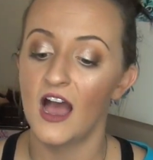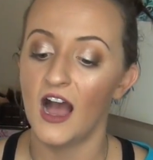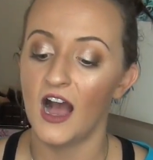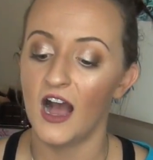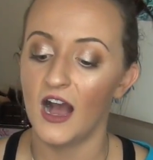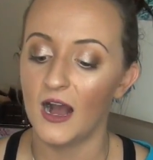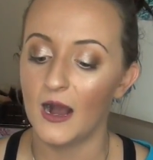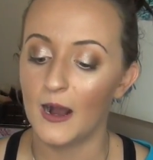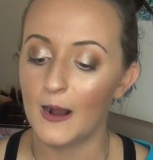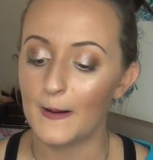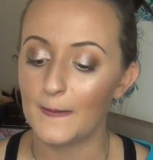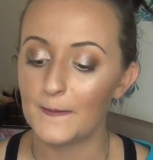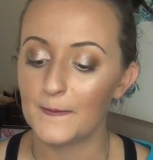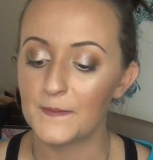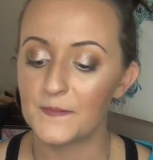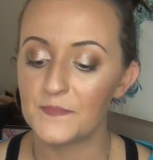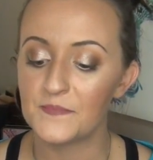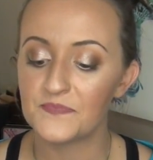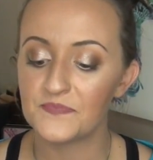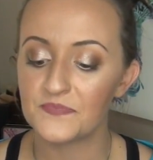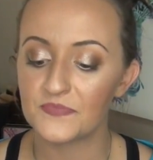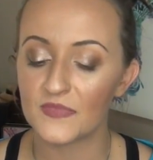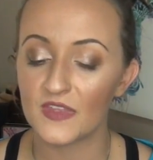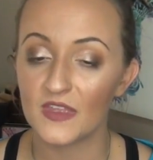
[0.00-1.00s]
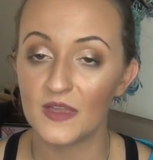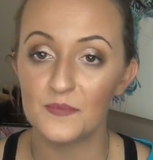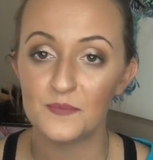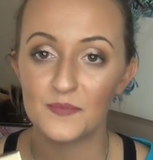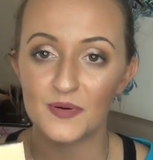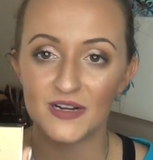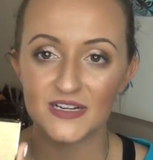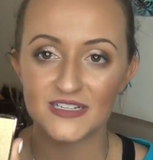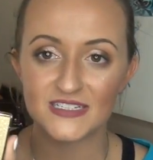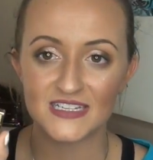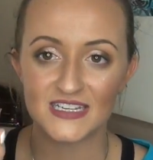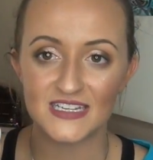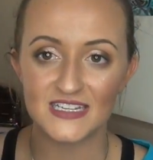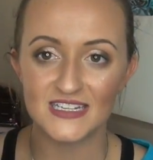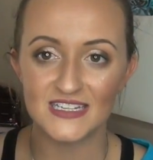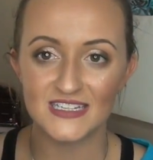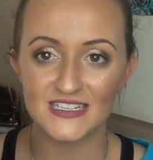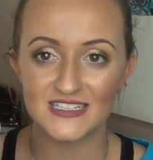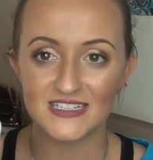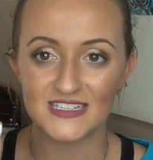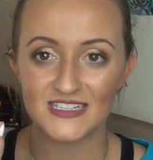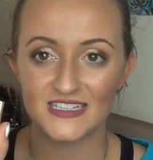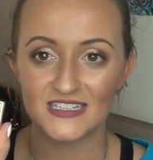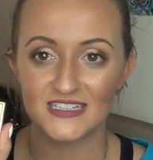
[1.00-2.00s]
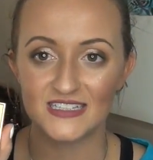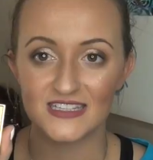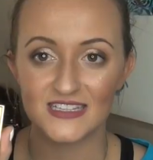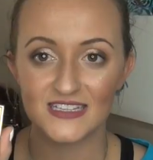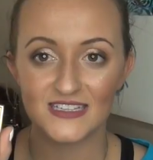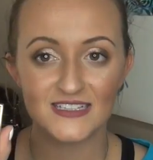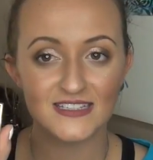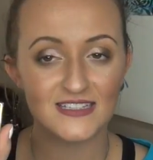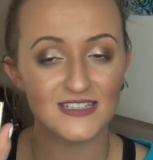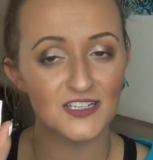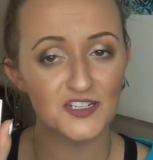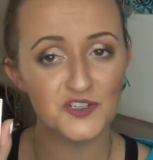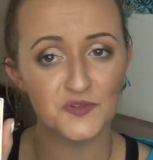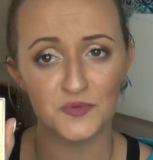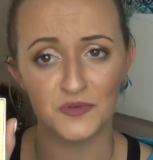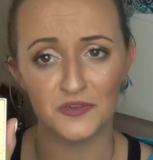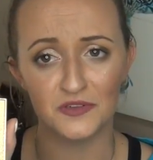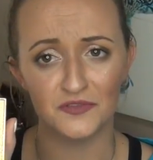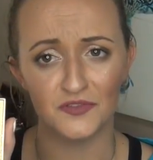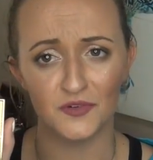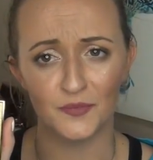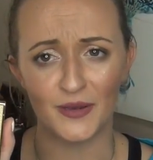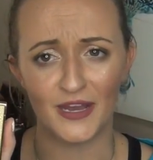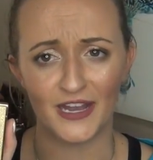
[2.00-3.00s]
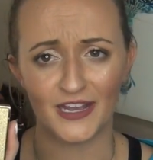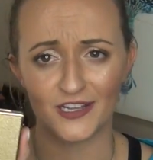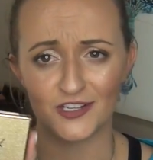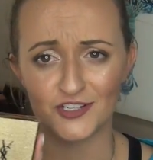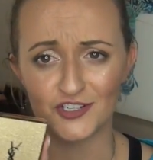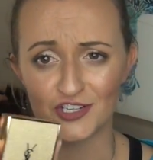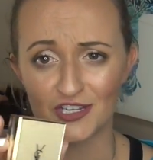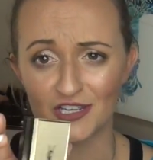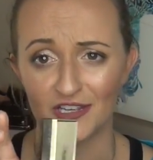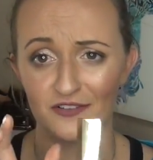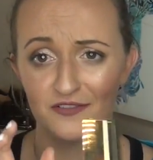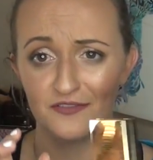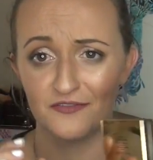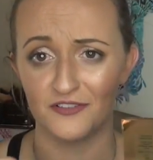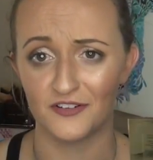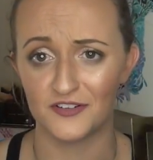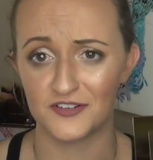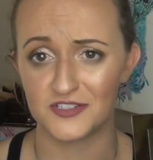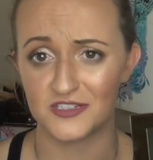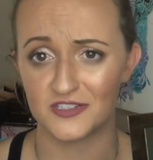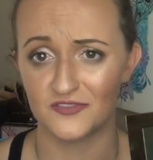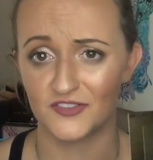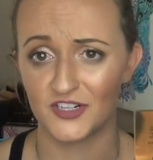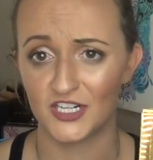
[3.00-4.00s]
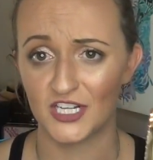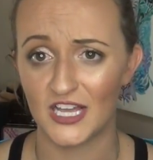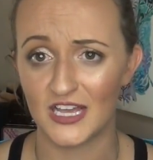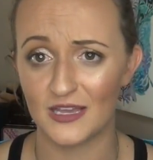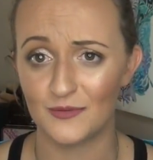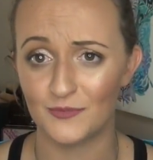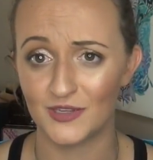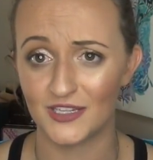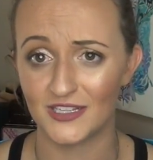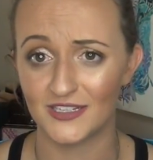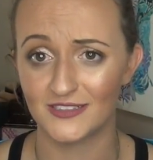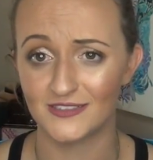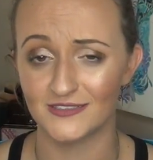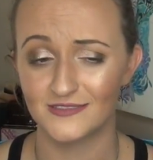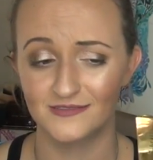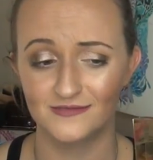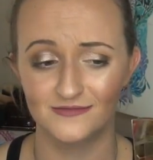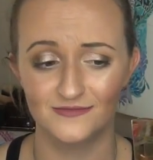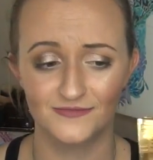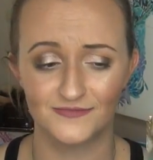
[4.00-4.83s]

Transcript: Um, but it is in such beautiful packaging. First of all, I mean,